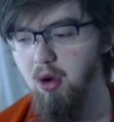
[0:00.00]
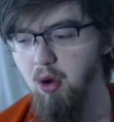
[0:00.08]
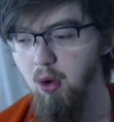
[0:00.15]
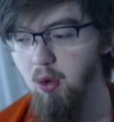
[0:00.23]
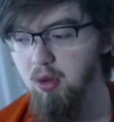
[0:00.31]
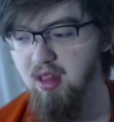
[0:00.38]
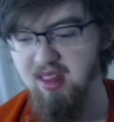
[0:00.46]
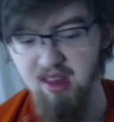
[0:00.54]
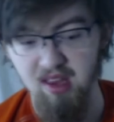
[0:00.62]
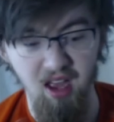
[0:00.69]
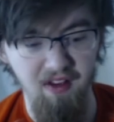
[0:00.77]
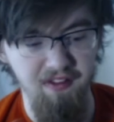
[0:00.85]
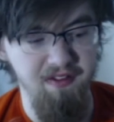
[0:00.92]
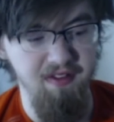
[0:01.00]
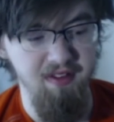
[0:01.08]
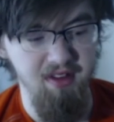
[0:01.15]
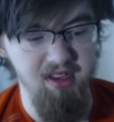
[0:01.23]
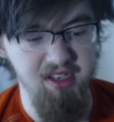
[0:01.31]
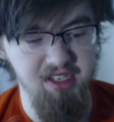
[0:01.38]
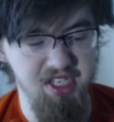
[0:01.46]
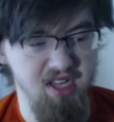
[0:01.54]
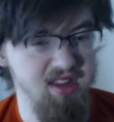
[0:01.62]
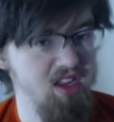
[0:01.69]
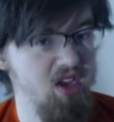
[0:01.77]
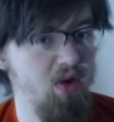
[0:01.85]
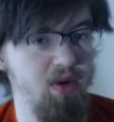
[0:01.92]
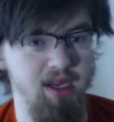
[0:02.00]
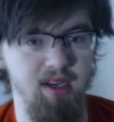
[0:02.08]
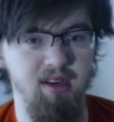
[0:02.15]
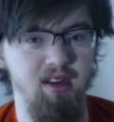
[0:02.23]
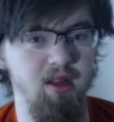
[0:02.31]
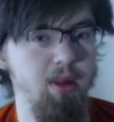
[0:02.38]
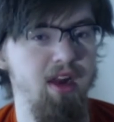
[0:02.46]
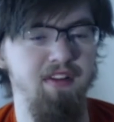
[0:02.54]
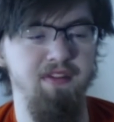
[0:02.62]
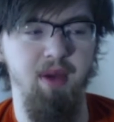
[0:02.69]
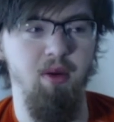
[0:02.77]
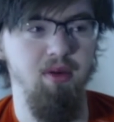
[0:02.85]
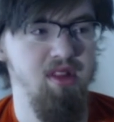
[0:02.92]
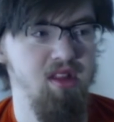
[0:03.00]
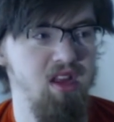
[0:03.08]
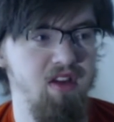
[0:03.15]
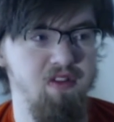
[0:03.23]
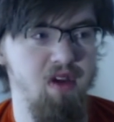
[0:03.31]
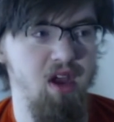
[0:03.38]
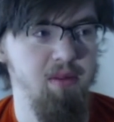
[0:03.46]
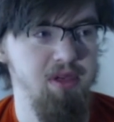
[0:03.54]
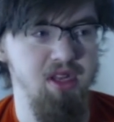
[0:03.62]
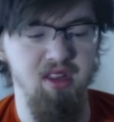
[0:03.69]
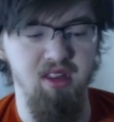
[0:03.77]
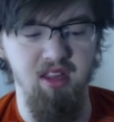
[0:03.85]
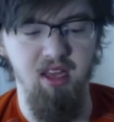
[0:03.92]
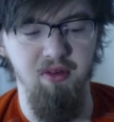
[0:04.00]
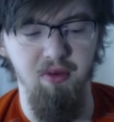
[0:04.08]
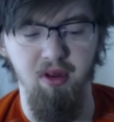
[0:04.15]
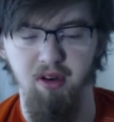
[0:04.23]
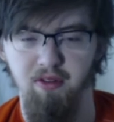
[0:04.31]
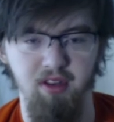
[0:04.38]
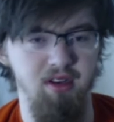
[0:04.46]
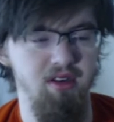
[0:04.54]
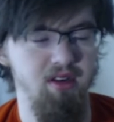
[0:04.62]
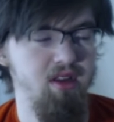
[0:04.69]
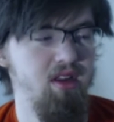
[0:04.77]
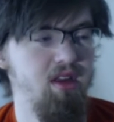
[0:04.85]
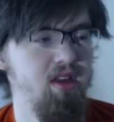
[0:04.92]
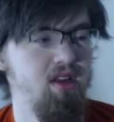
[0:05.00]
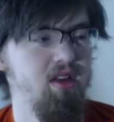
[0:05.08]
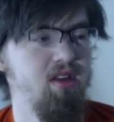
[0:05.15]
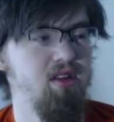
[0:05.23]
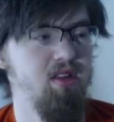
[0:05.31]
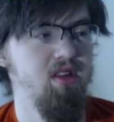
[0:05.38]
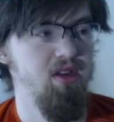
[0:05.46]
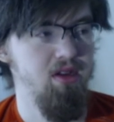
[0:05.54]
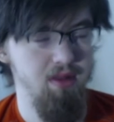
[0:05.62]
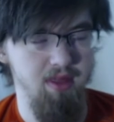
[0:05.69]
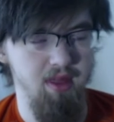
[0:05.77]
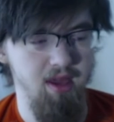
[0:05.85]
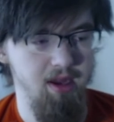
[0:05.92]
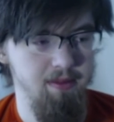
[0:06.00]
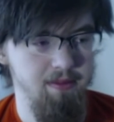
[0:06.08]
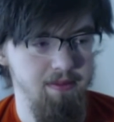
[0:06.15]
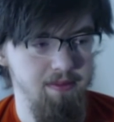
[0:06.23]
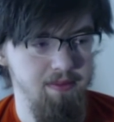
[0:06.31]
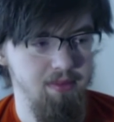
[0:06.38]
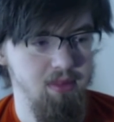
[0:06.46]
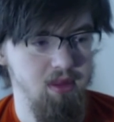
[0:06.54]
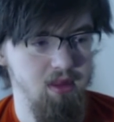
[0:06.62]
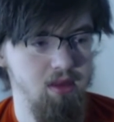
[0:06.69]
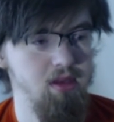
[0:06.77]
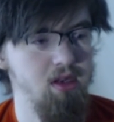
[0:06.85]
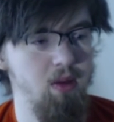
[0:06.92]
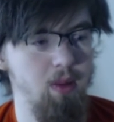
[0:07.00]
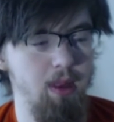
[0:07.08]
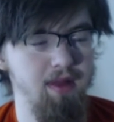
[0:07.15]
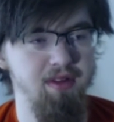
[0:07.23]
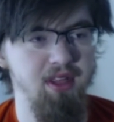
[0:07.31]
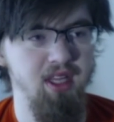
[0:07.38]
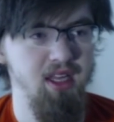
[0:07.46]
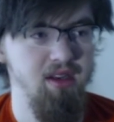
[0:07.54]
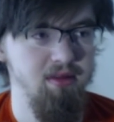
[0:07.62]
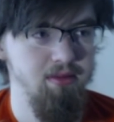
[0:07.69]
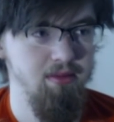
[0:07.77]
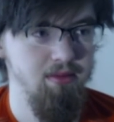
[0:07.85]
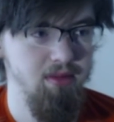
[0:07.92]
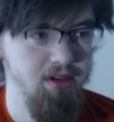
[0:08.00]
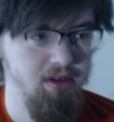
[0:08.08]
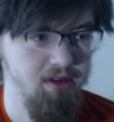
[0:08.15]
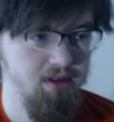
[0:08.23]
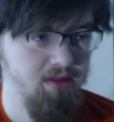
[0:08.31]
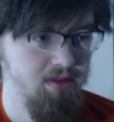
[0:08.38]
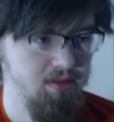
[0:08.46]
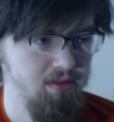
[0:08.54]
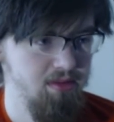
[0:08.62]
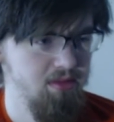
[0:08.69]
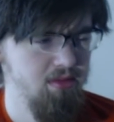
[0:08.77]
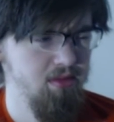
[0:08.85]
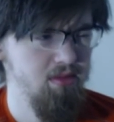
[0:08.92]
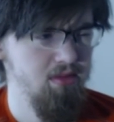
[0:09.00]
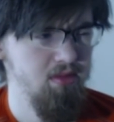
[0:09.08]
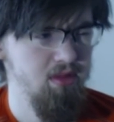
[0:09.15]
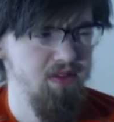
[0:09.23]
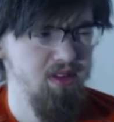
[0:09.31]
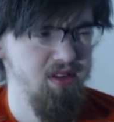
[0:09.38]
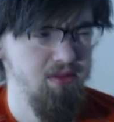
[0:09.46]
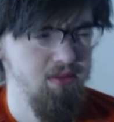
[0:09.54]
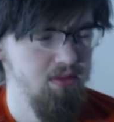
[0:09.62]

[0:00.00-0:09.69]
old stuff is just going. A lot of my old stuff, I'm just getting rid of it. It's a good thing, live and let learn, live in